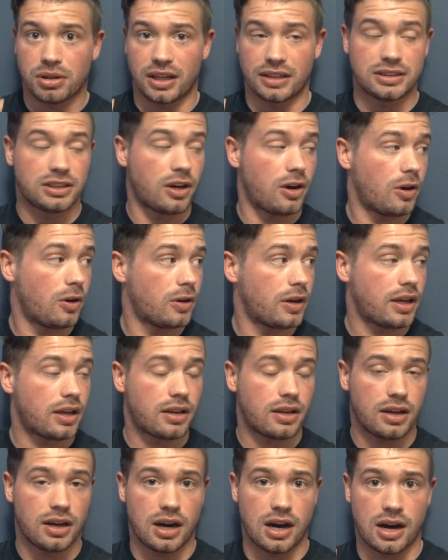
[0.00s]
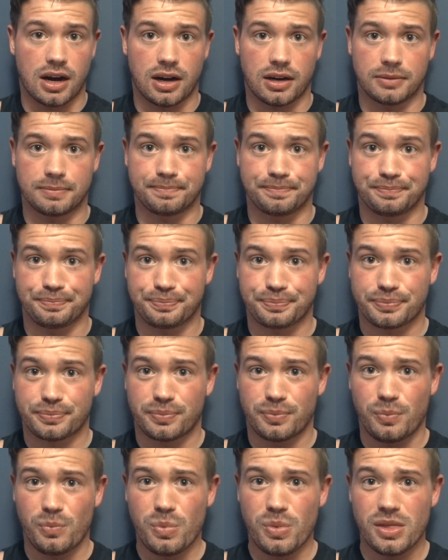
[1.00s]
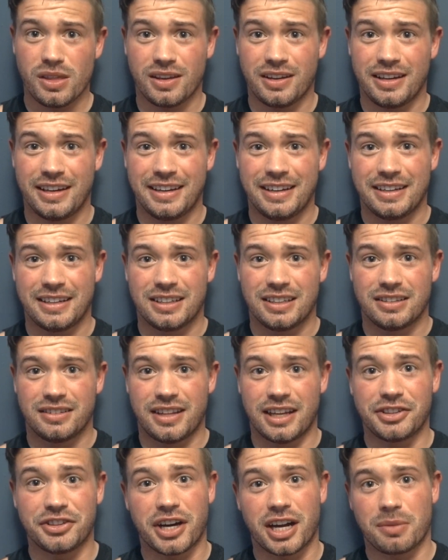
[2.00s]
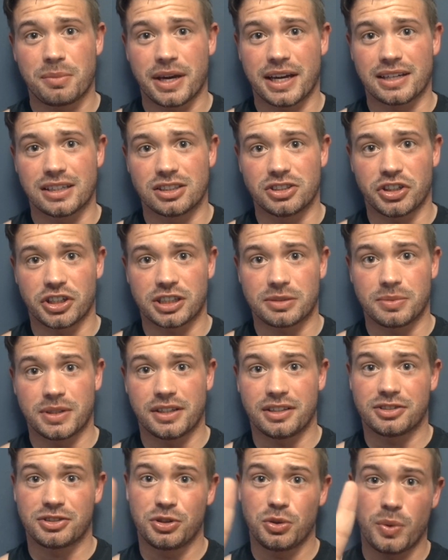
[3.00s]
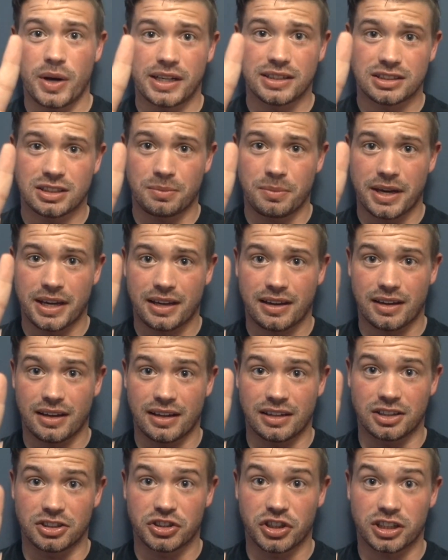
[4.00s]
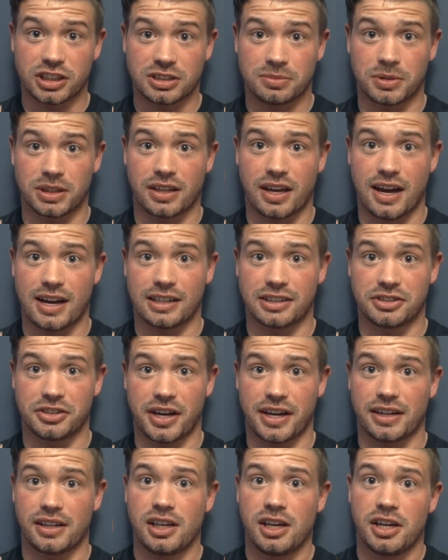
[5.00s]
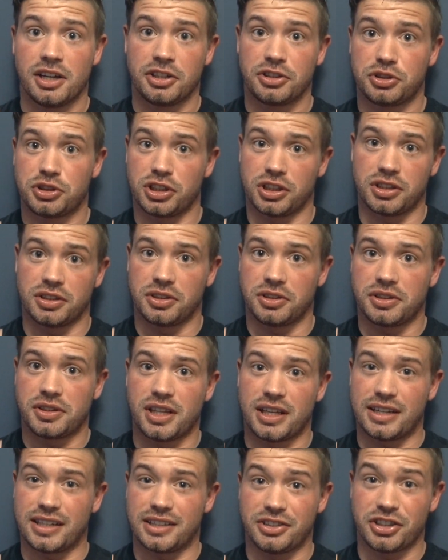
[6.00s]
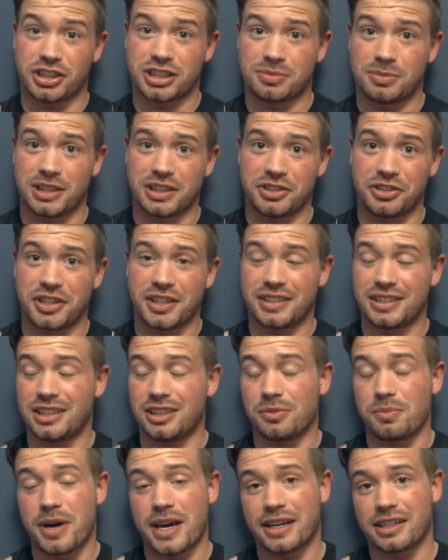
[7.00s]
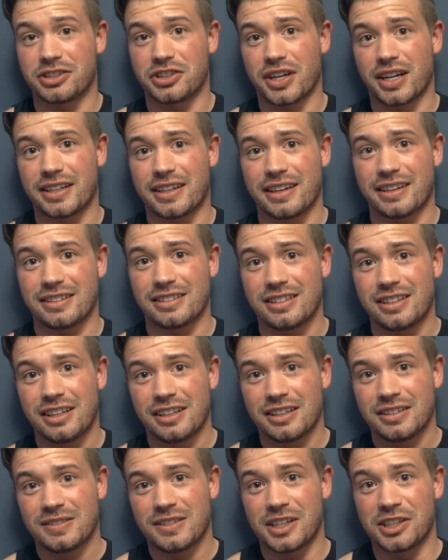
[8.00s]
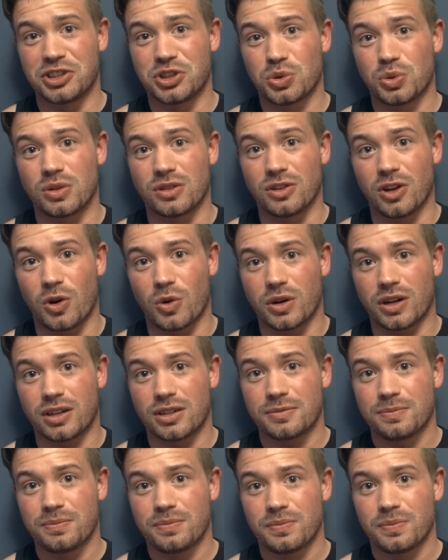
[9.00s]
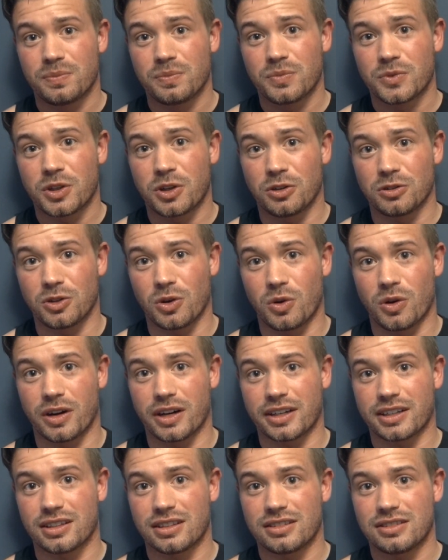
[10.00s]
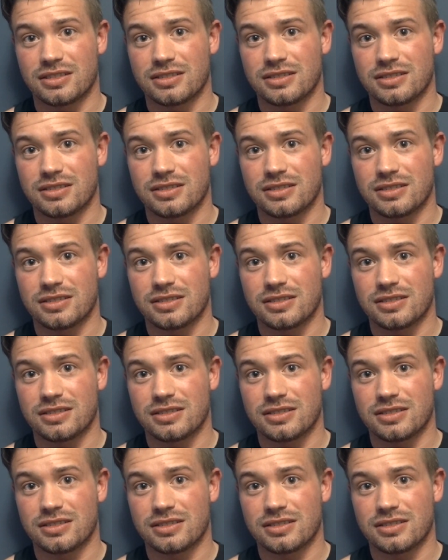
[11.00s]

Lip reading: plateaued, then you got to make an adjustment. There's 2 ways to make an adjustment, guys. The adjustment you need to make is you got to get into a lower caloric